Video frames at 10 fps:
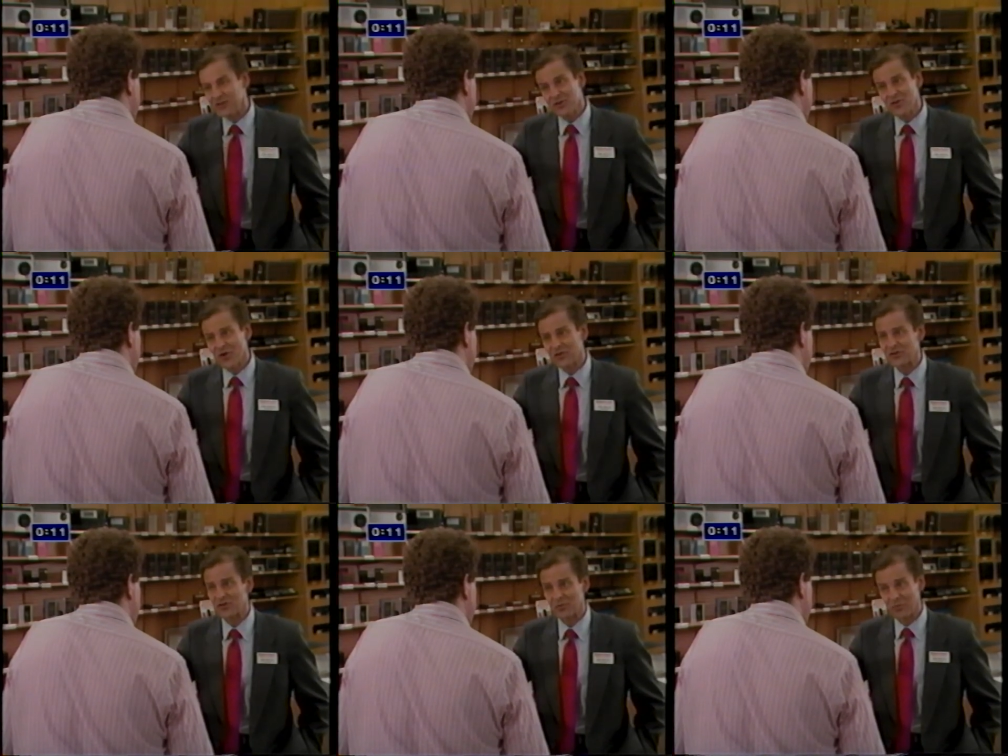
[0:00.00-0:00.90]
Did you know
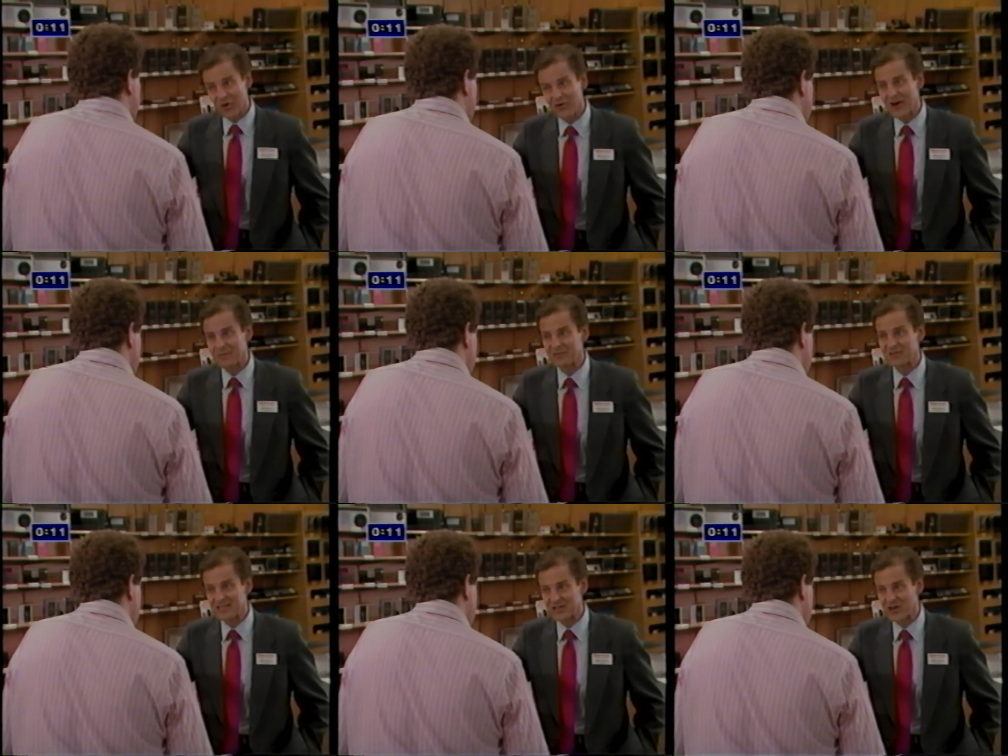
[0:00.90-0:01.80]
that you could program the
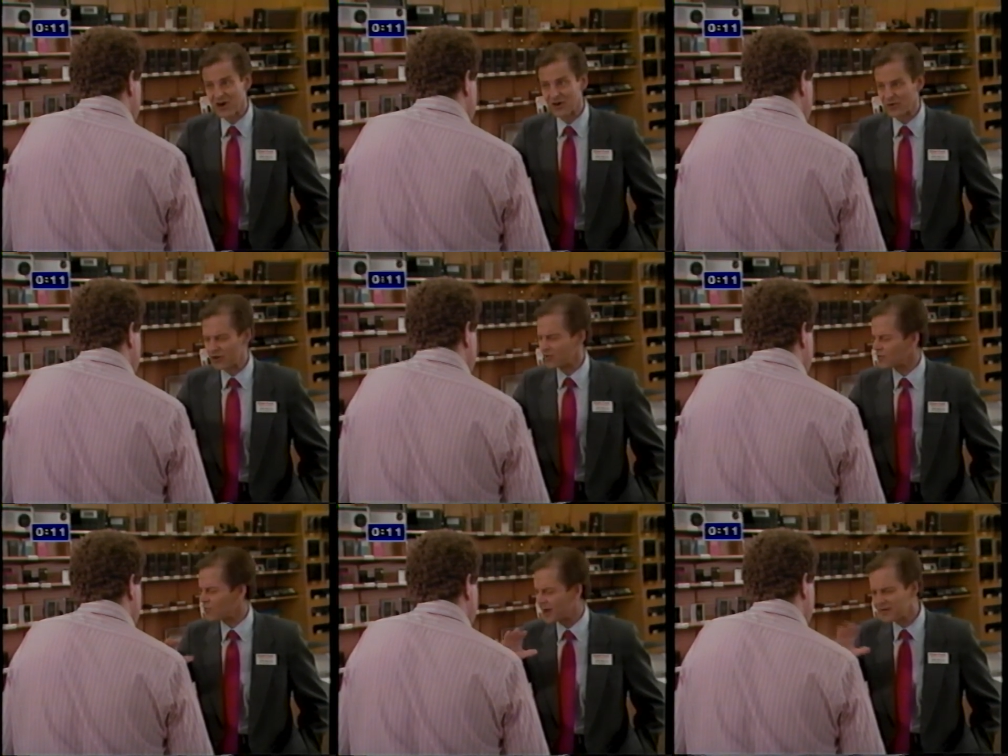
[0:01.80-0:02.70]
VCR to
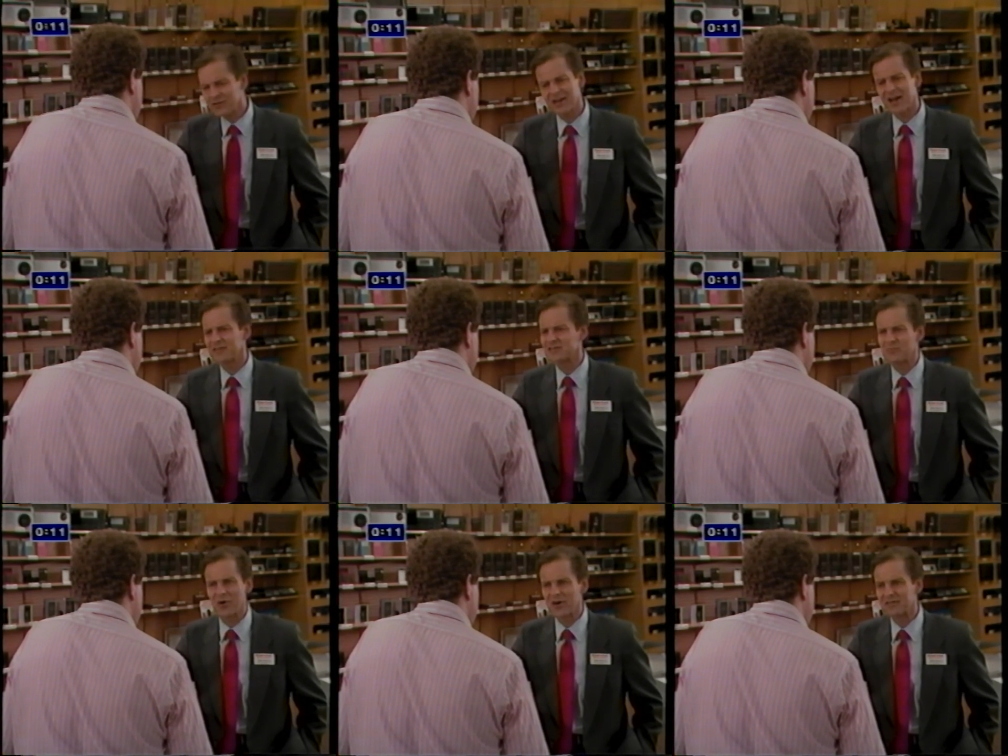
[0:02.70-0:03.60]
record whatever kind of
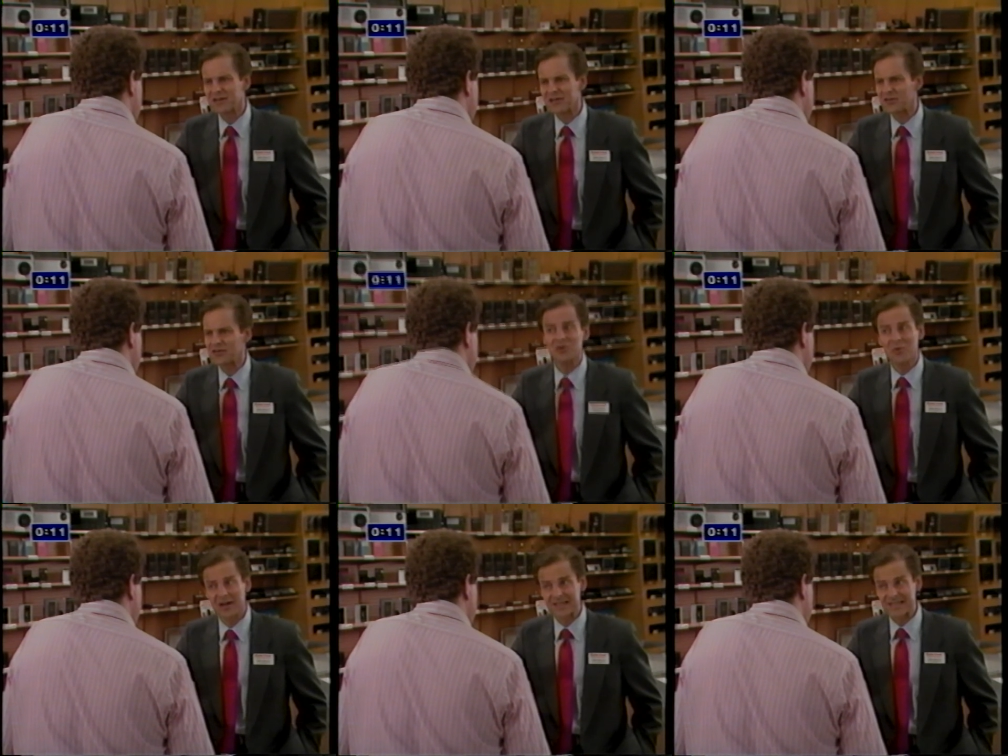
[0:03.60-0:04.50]
sporting event that
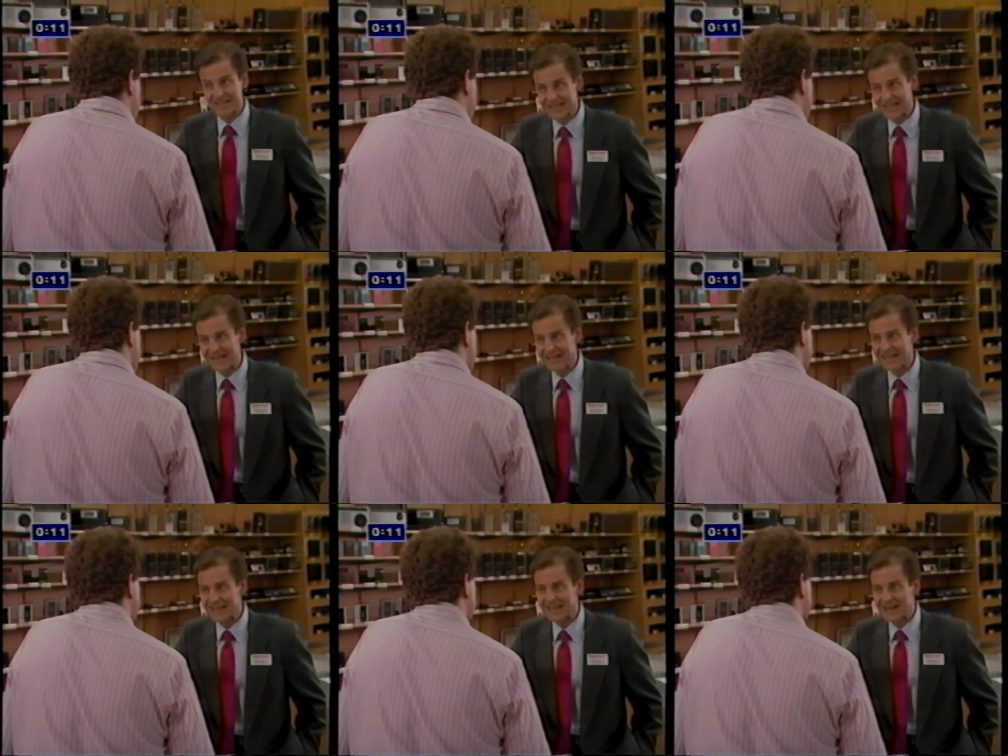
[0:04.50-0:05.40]
you wanted to see,
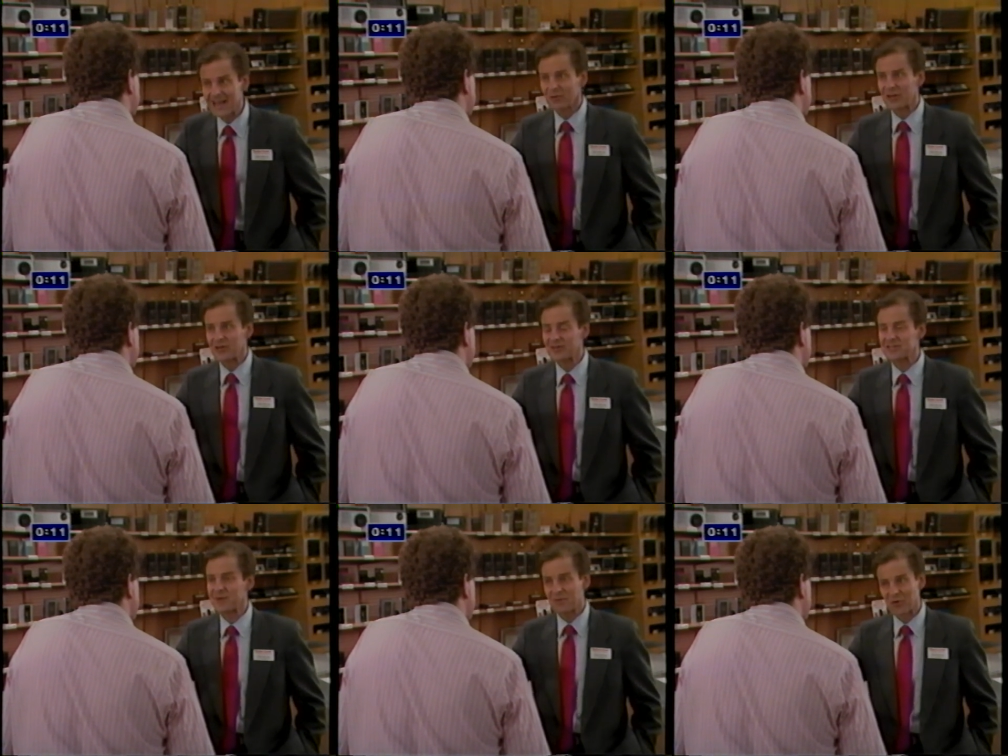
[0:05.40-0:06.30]
enabling you
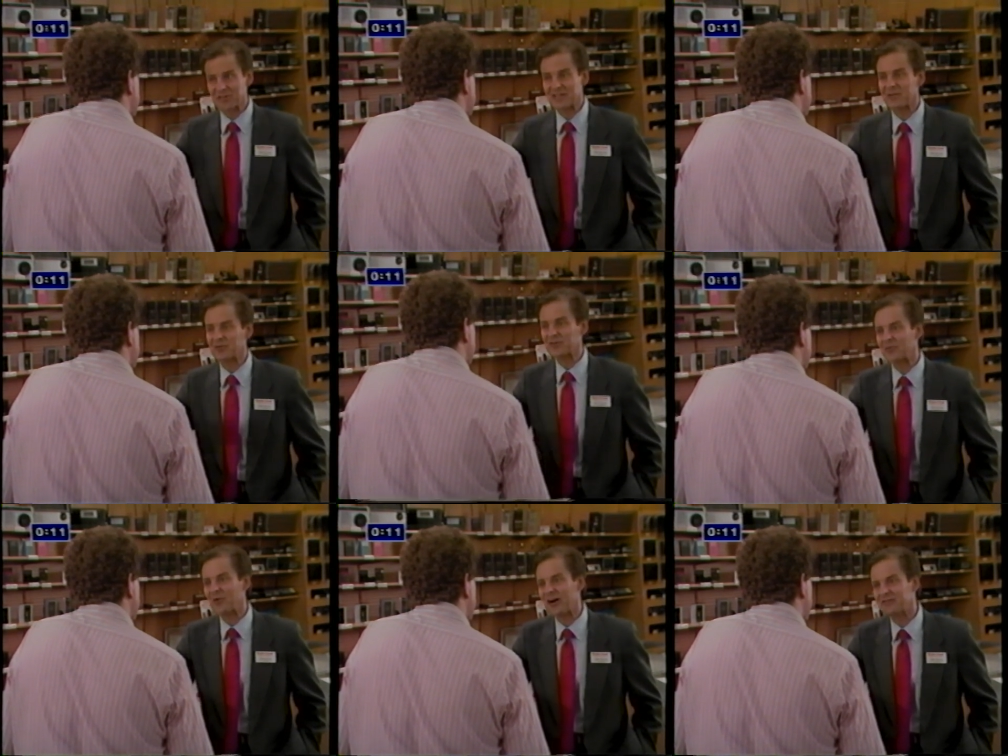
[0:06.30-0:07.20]
to spend more time with
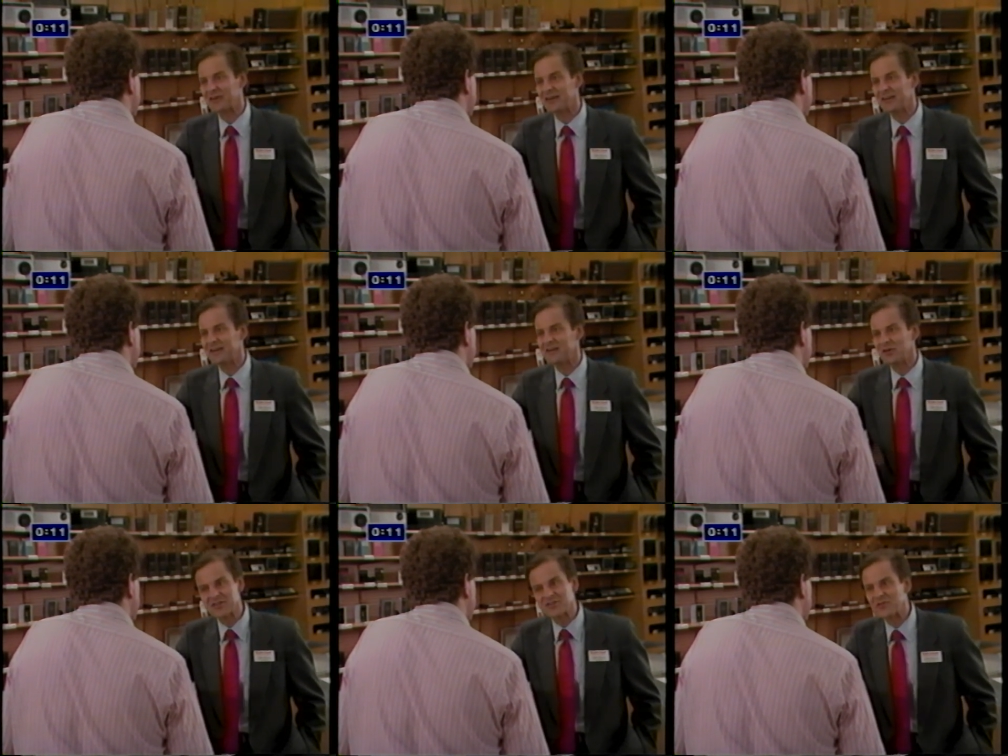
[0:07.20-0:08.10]
your wife?
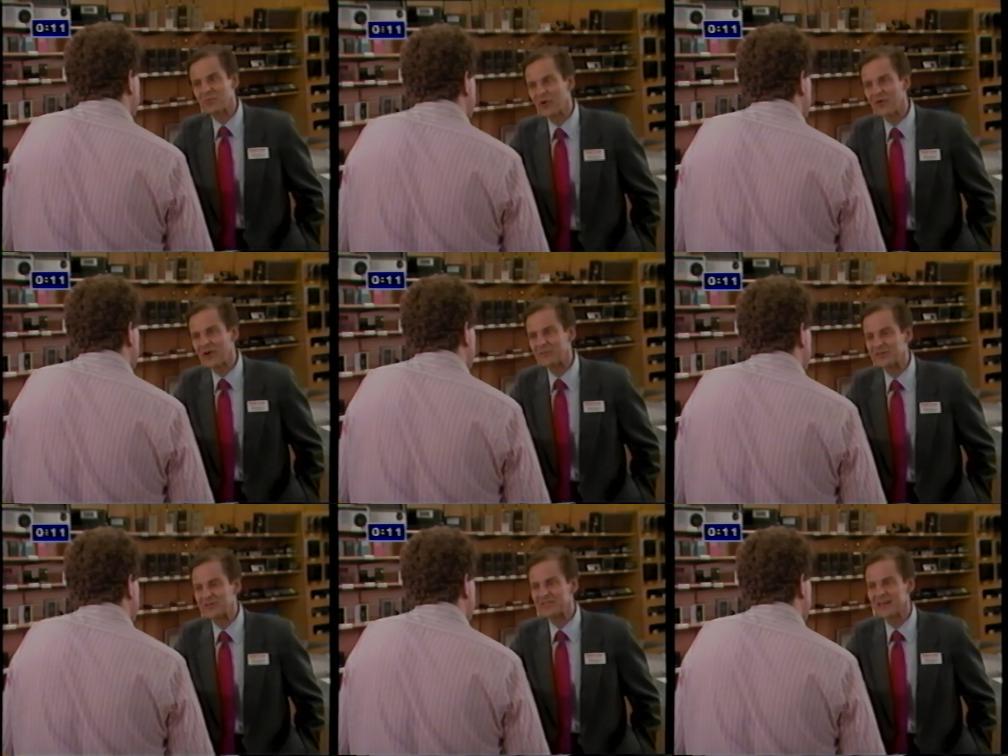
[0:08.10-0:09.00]
You could see the
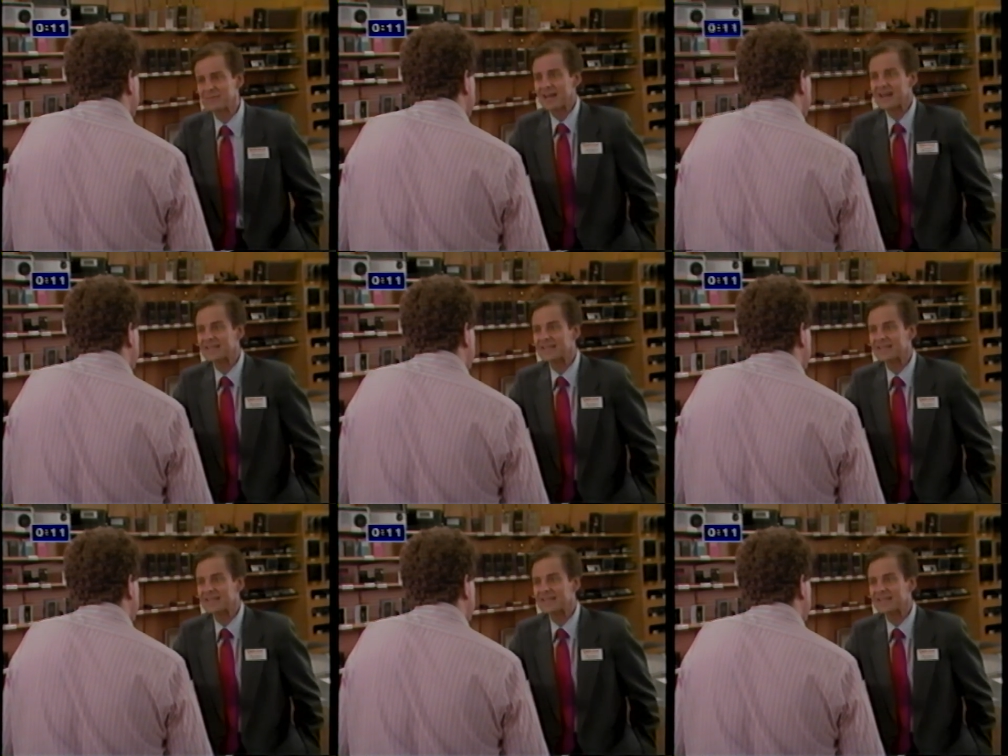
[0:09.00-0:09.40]
program that you taped